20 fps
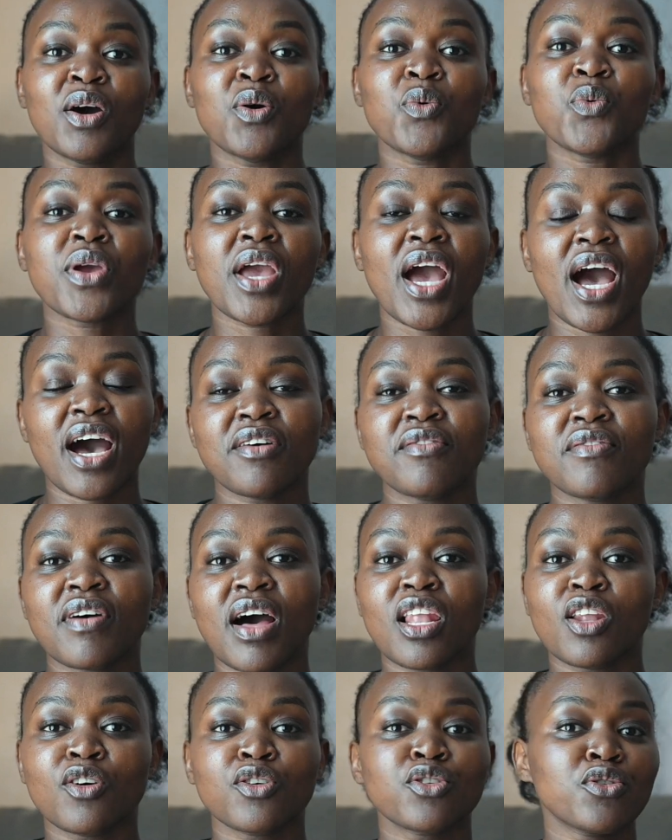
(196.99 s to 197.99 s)
We have
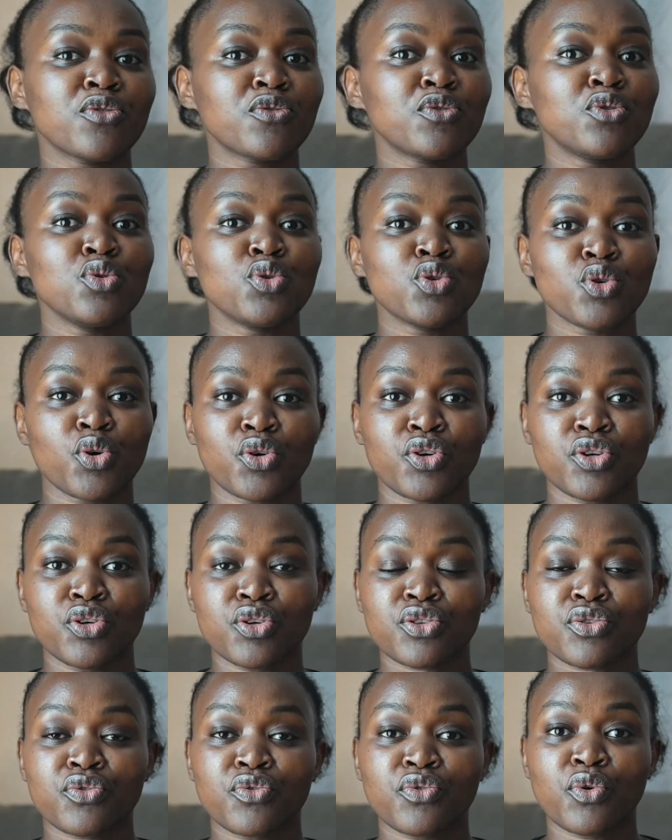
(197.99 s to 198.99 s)
a lot of
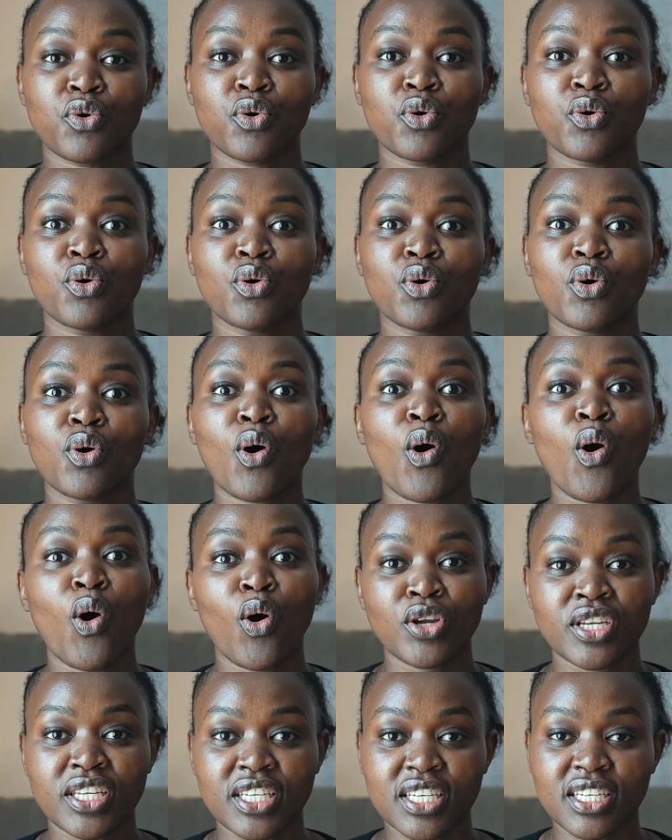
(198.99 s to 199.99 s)
tutorials for
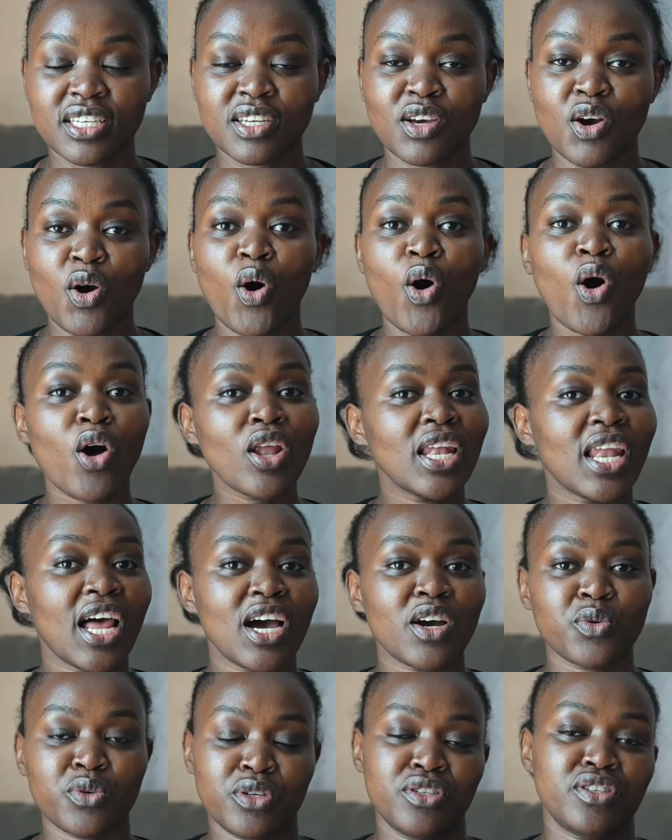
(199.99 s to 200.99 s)
coding, all
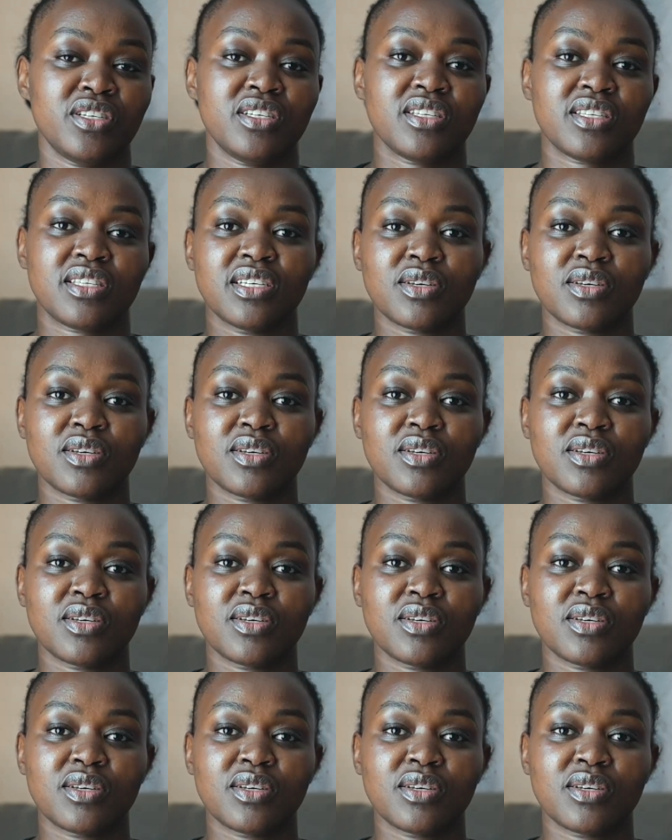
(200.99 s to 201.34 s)
languages.